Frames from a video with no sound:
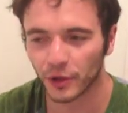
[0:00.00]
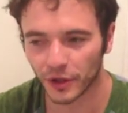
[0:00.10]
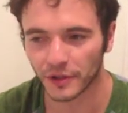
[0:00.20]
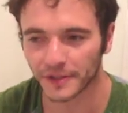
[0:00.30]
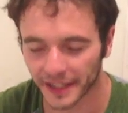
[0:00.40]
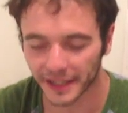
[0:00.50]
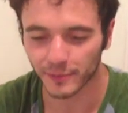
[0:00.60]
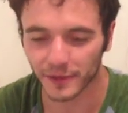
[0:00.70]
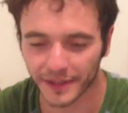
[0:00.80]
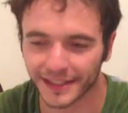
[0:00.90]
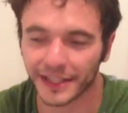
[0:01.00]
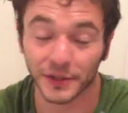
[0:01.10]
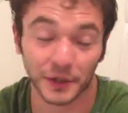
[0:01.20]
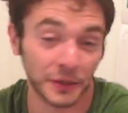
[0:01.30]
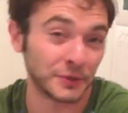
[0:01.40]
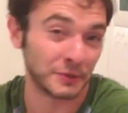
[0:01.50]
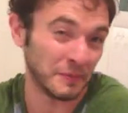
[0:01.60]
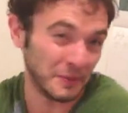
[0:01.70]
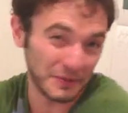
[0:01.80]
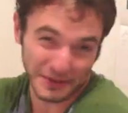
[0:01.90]
a long time because I started doing
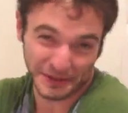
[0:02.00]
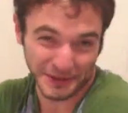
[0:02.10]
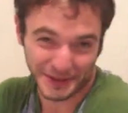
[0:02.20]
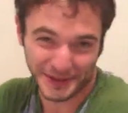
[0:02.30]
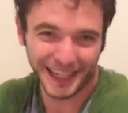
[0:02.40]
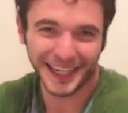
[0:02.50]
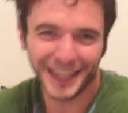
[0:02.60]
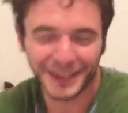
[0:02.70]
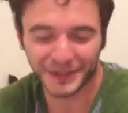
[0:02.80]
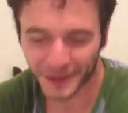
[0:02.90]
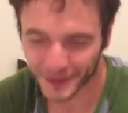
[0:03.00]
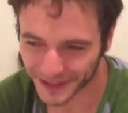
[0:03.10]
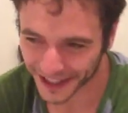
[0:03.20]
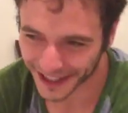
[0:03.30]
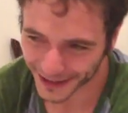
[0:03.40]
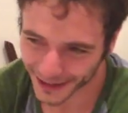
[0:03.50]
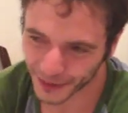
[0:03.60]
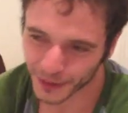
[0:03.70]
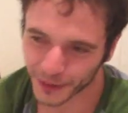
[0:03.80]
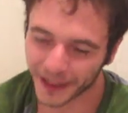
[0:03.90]
musicals when I was in high
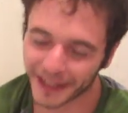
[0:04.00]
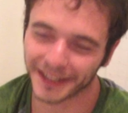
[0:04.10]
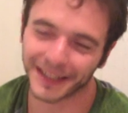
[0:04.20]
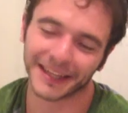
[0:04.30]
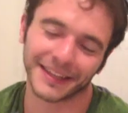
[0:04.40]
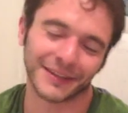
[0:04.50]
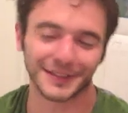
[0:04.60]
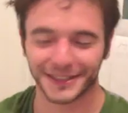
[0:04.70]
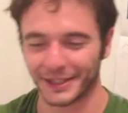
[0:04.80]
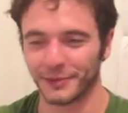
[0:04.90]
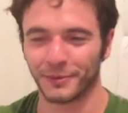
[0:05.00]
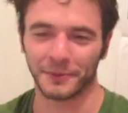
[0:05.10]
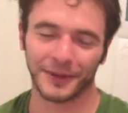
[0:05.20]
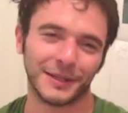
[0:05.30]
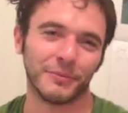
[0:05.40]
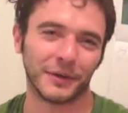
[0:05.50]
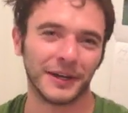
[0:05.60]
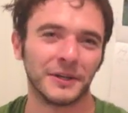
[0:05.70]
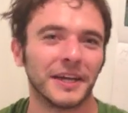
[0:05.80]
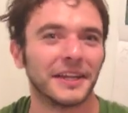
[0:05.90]
school. I did like the Unsingable Molly
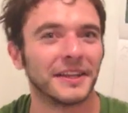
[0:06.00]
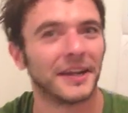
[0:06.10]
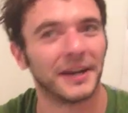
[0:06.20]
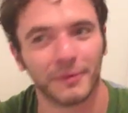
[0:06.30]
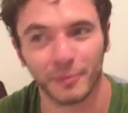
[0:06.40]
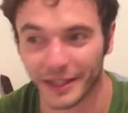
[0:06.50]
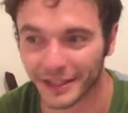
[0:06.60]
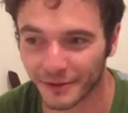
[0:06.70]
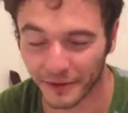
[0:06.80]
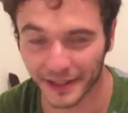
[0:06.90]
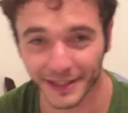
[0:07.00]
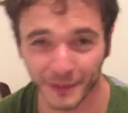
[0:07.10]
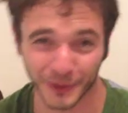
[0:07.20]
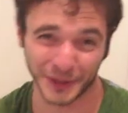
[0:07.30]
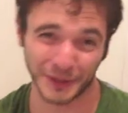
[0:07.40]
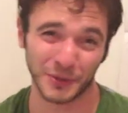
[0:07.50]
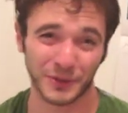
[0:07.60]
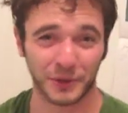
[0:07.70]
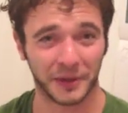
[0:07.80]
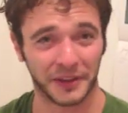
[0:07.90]
Brown in Plain and Fancy, which is a
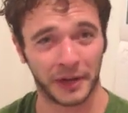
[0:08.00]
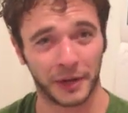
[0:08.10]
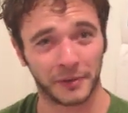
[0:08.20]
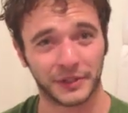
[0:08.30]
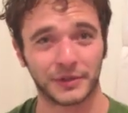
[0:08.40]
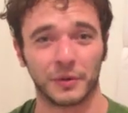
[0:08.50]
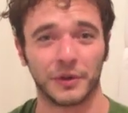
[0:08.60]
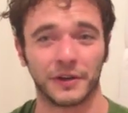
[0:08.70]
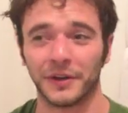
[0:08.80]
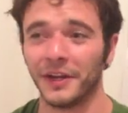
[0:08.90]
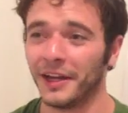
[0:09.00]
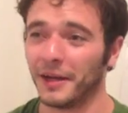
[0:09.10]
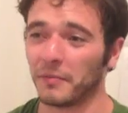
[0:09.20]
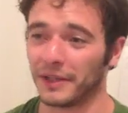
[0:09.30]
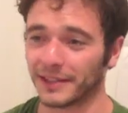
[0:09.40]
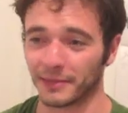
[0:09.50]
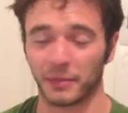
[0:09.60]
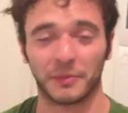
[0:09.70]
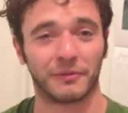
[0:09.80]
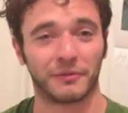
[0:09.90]
musical about the Amish, where me and some of my